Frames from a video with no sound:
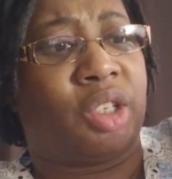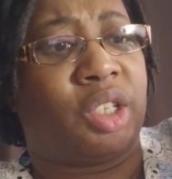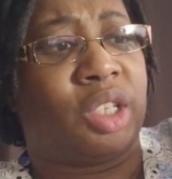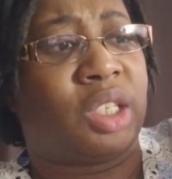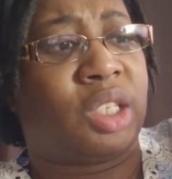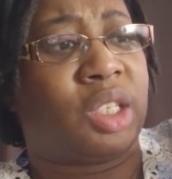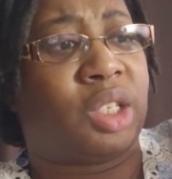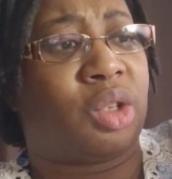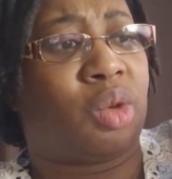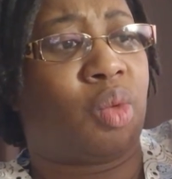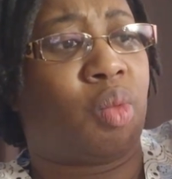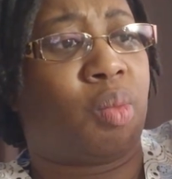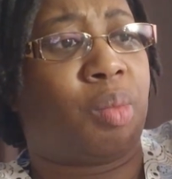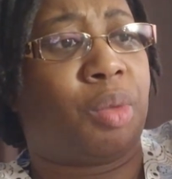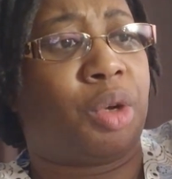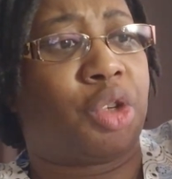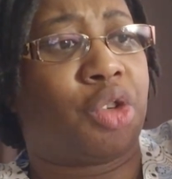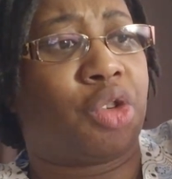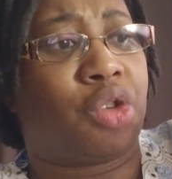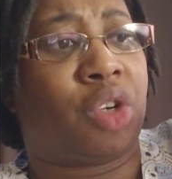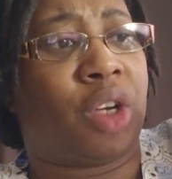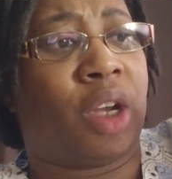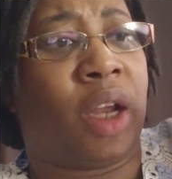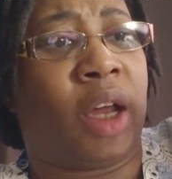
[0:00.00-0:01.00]
This is the
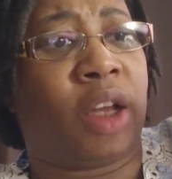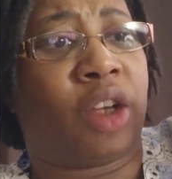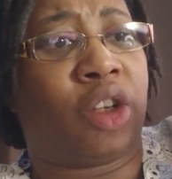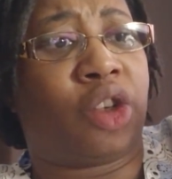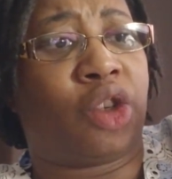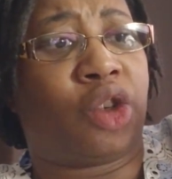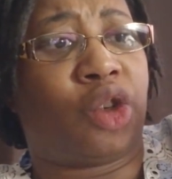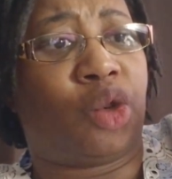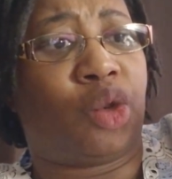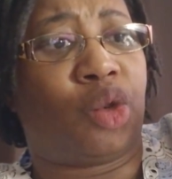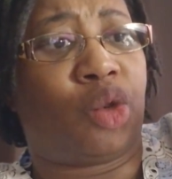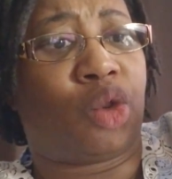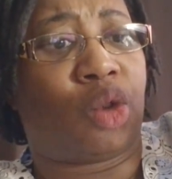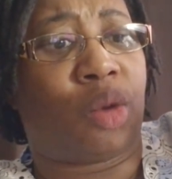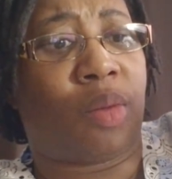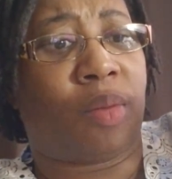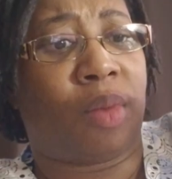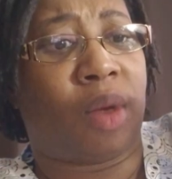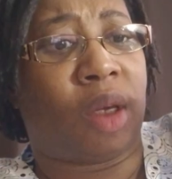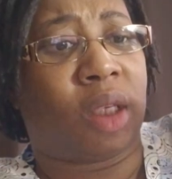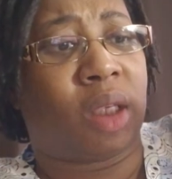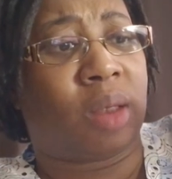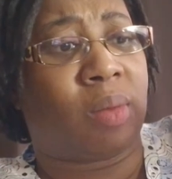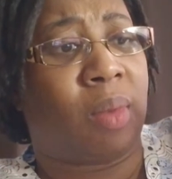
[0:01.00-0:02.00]
mister that I just used to
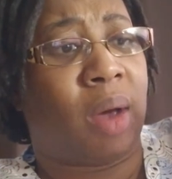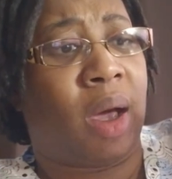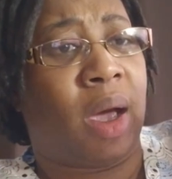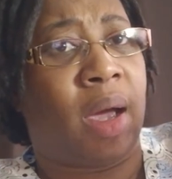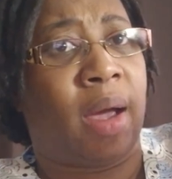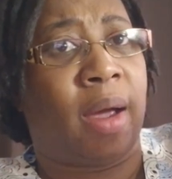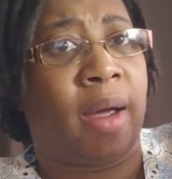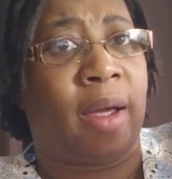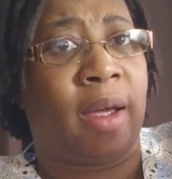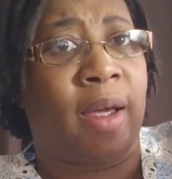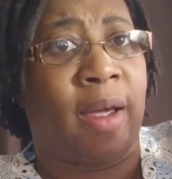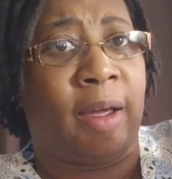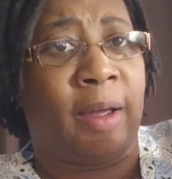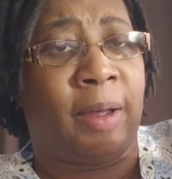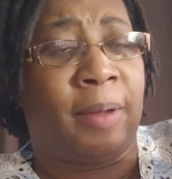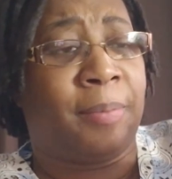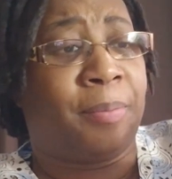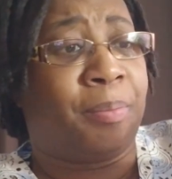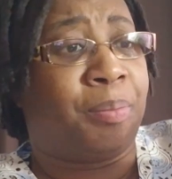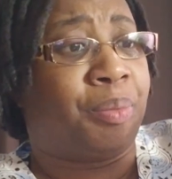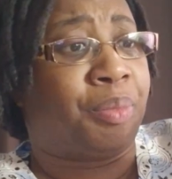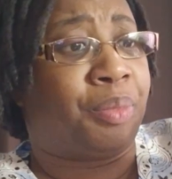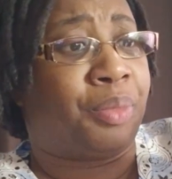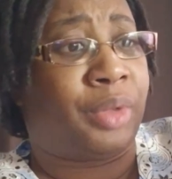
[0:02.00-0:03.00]
mist my
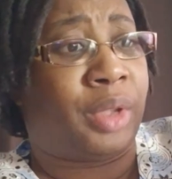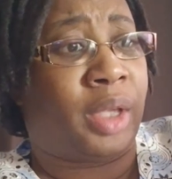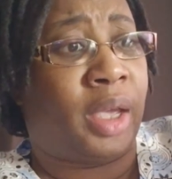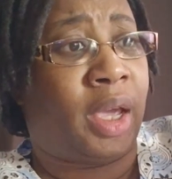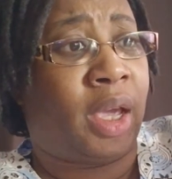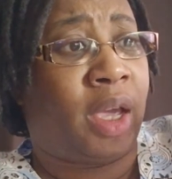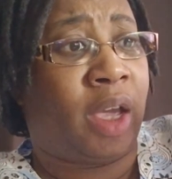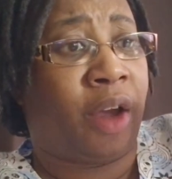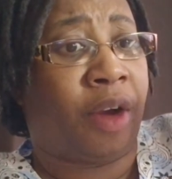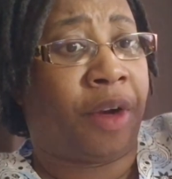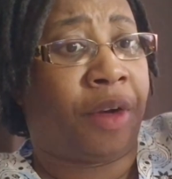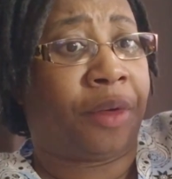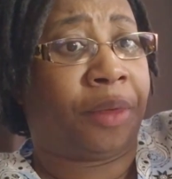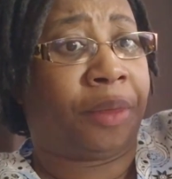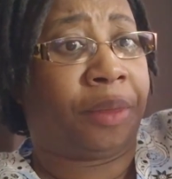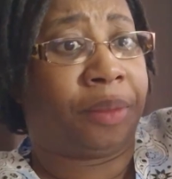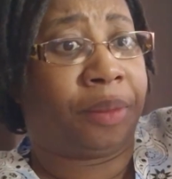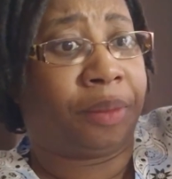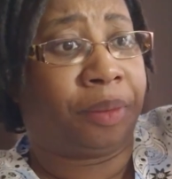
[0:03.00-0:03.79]
hair.